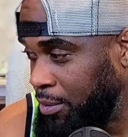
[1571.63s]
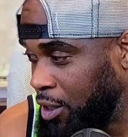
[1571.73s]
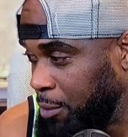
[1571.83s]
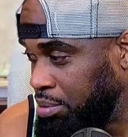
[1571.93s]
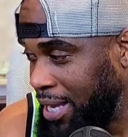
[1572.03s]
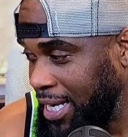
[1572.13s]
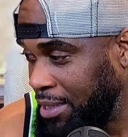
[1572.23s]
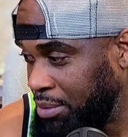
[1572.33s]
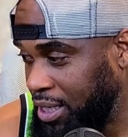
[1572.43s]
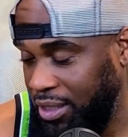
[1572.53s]
complaining
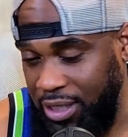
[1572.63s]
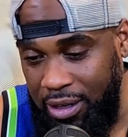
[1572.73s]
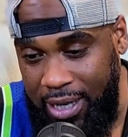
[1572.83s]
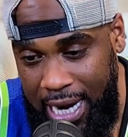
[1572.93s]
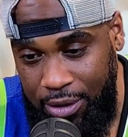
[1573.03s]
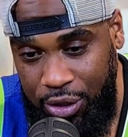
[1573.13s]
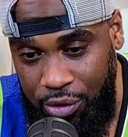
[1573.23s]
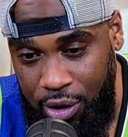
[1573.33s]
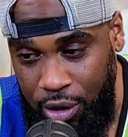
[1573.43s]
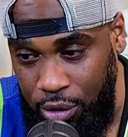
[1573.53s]
because their accounts are
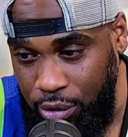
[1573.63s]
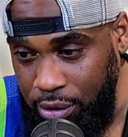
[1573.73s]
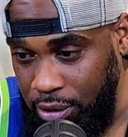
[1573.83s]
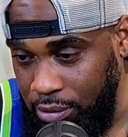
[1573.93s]
on hold